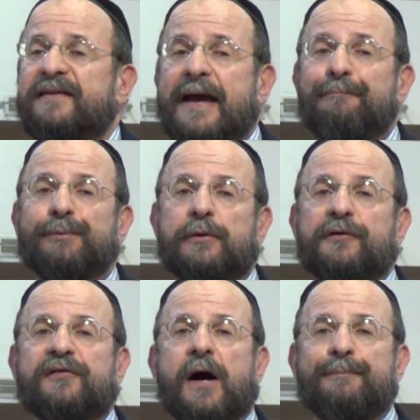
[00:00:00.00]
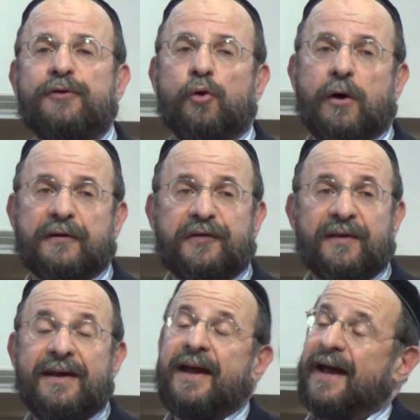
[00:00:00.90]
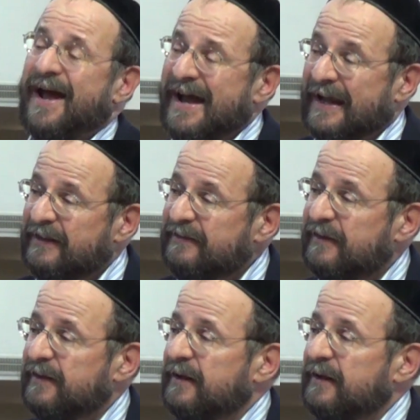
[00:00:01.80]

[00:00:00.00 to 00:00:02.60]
temples up north and